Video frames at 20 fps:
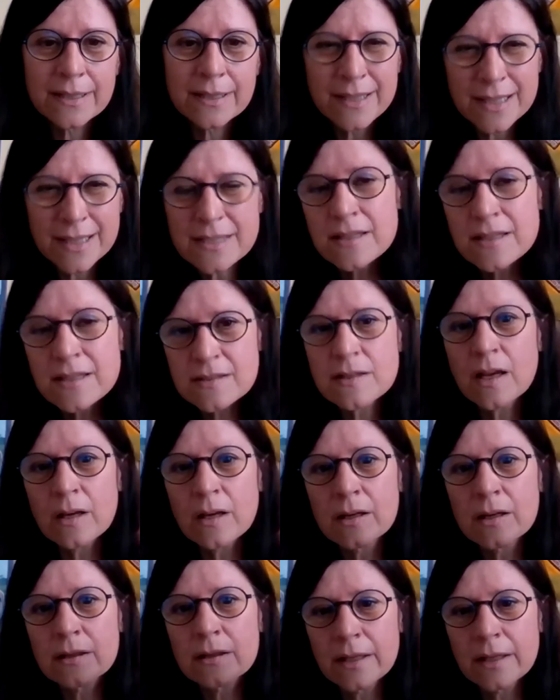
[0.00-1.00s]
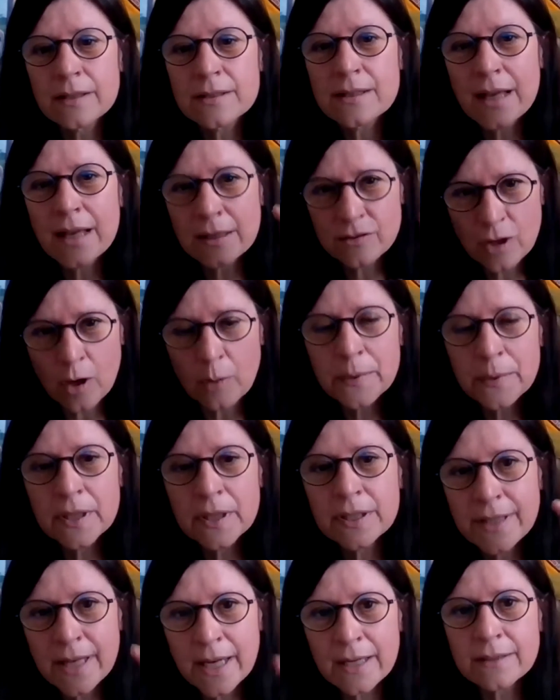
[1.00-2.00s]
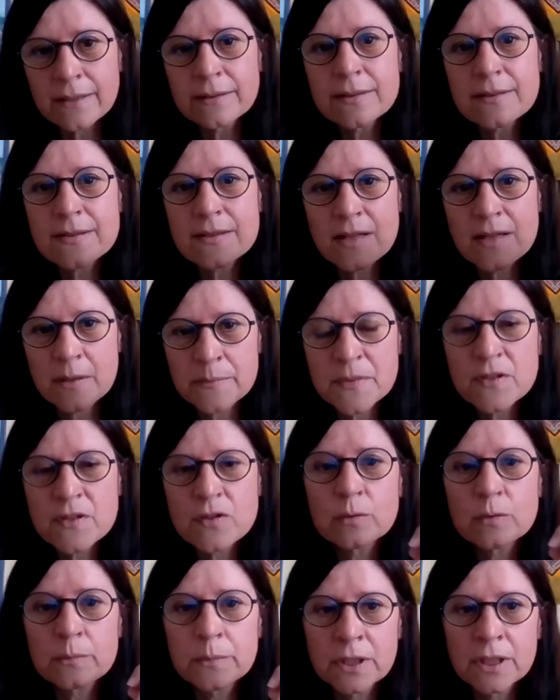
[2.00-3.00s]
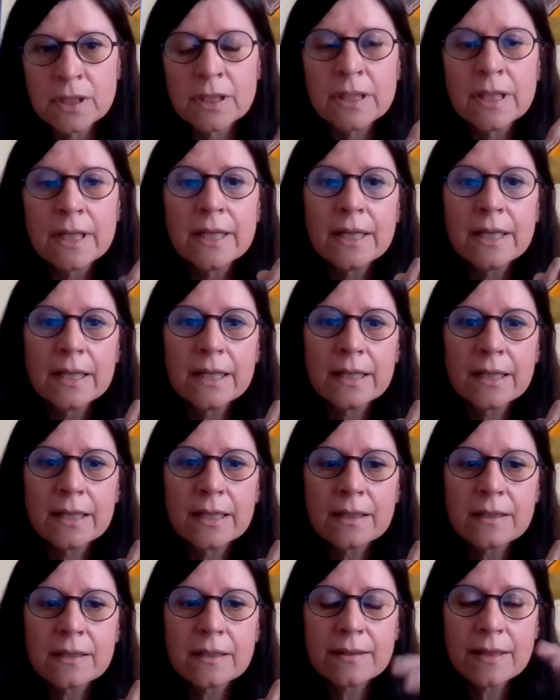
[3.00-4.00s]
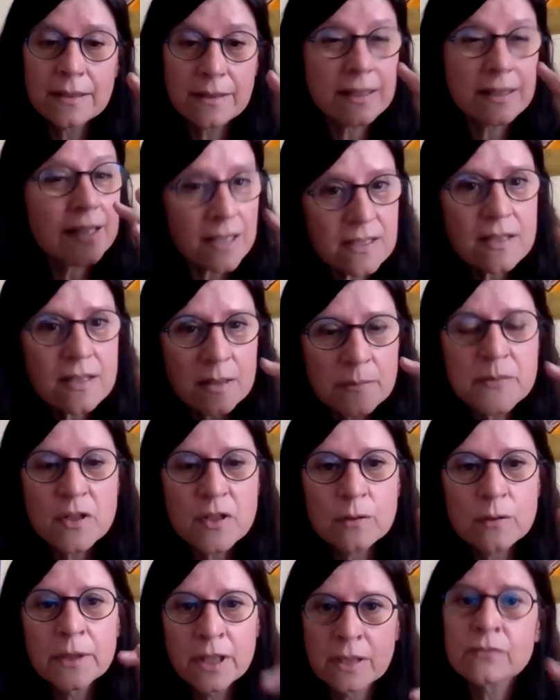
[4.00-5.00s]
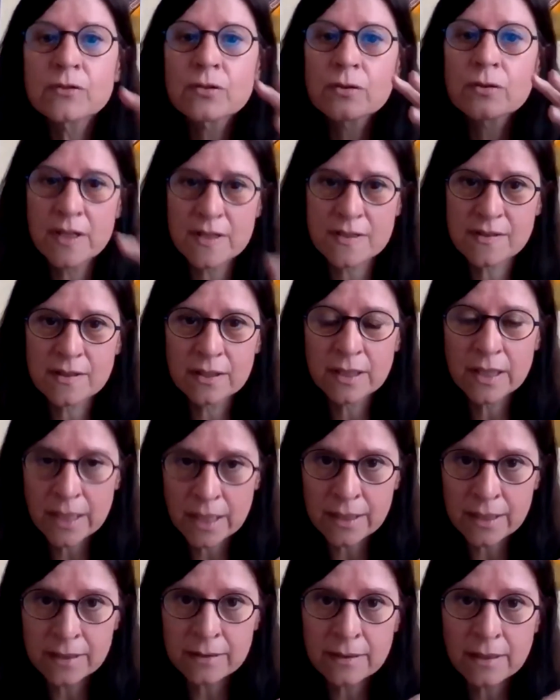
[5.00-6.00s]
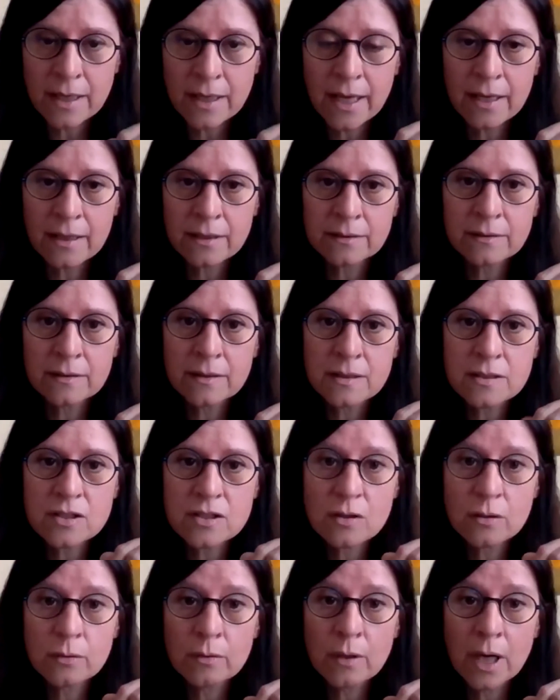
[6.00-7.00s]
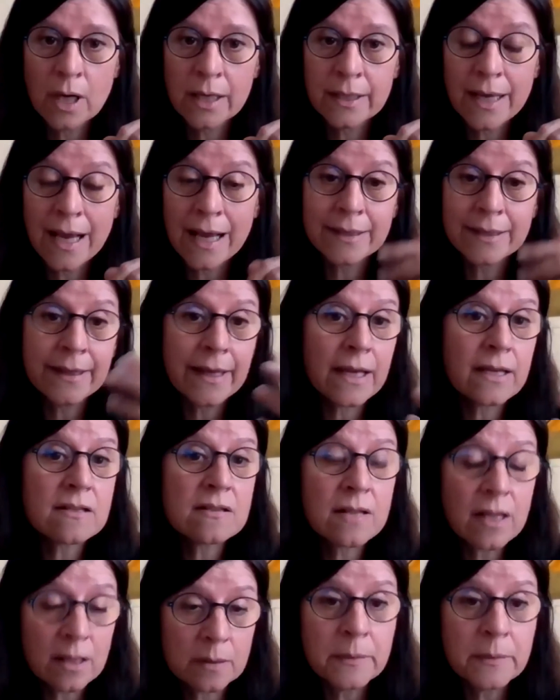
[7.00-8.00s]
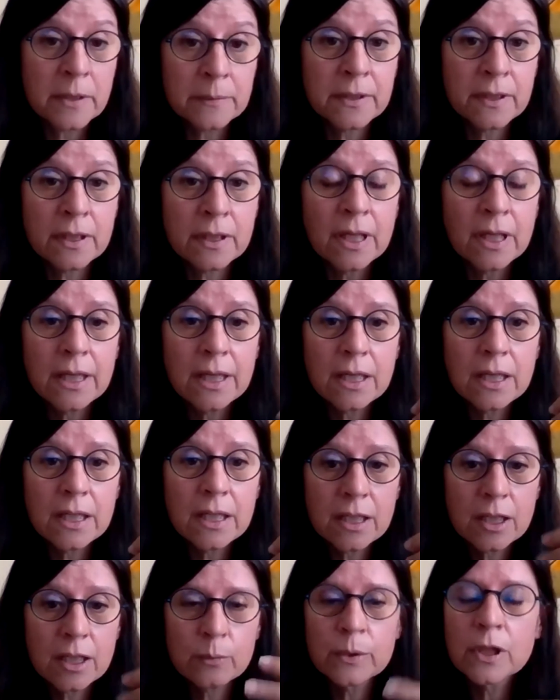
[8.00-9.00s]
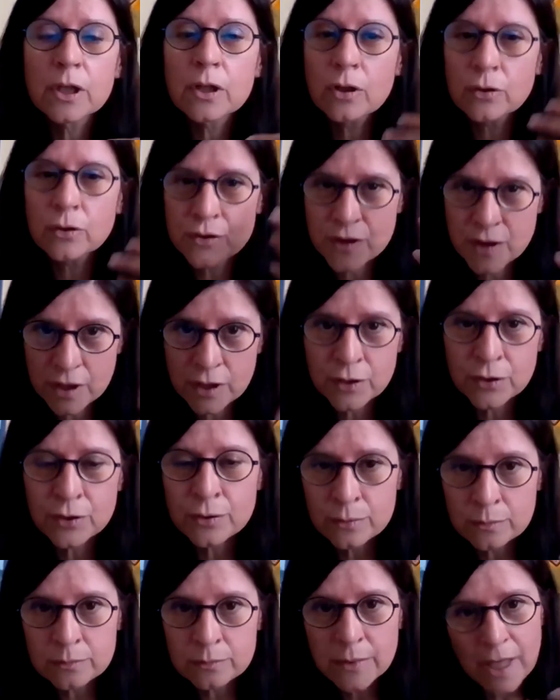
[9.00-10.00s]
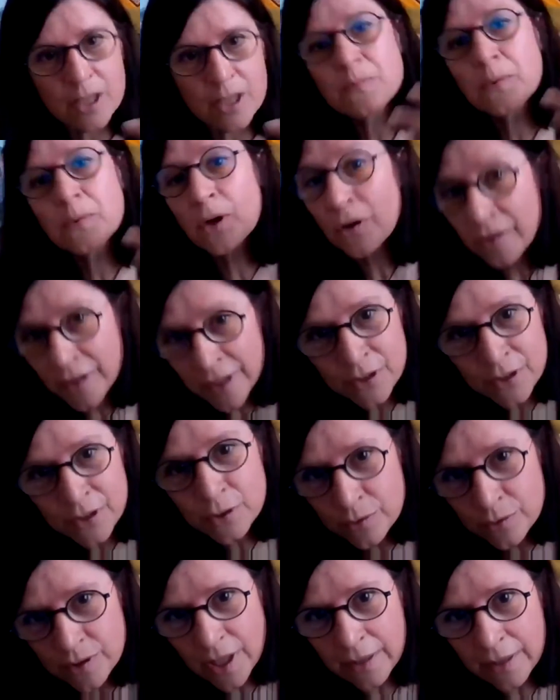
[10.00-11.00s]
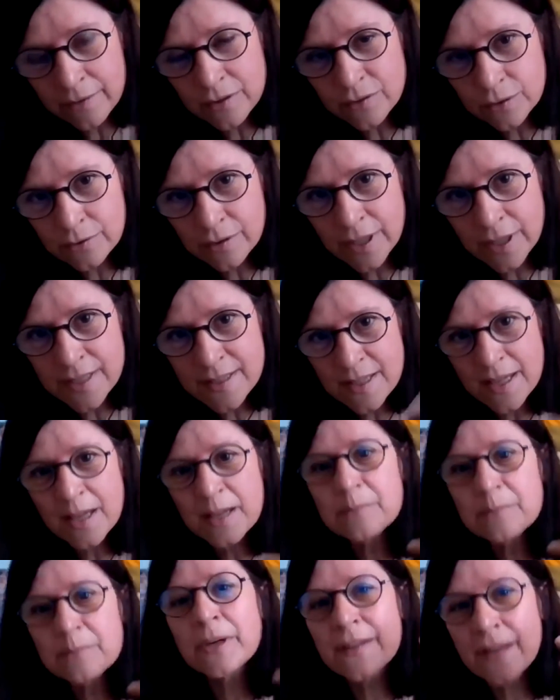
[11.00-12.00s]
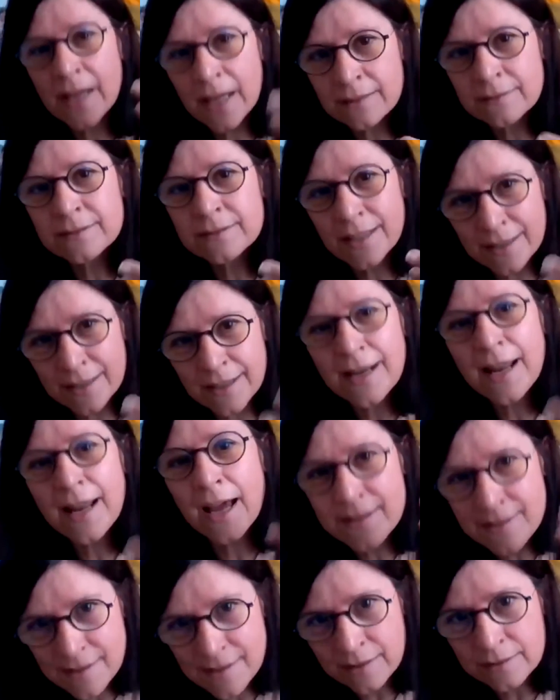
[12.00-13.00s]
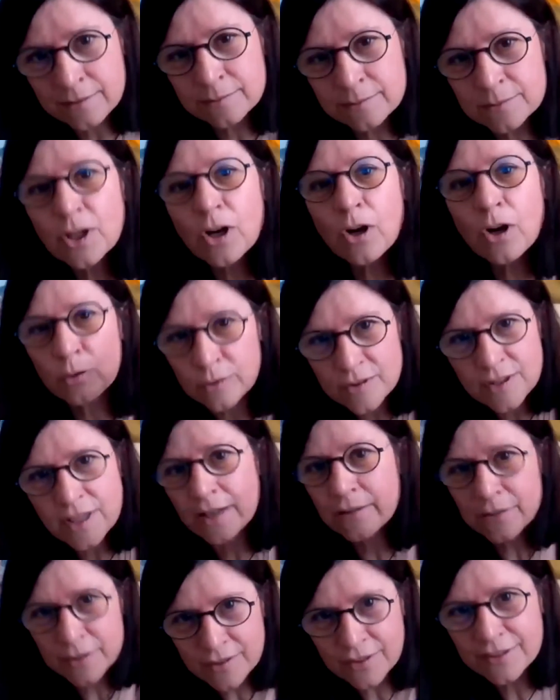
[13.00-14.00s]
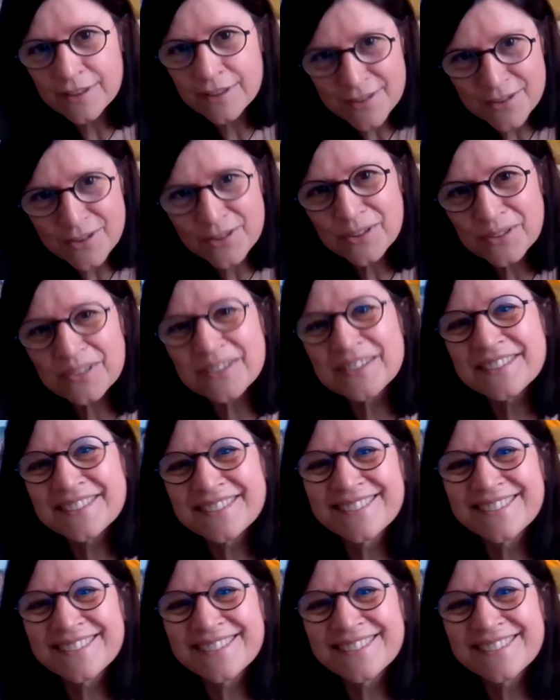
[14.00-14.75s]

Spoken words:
this is a topic that seems to be that he seems to be interested in, and so I guess that maybe he will continue exploring new territories, but then analyzing old territories too.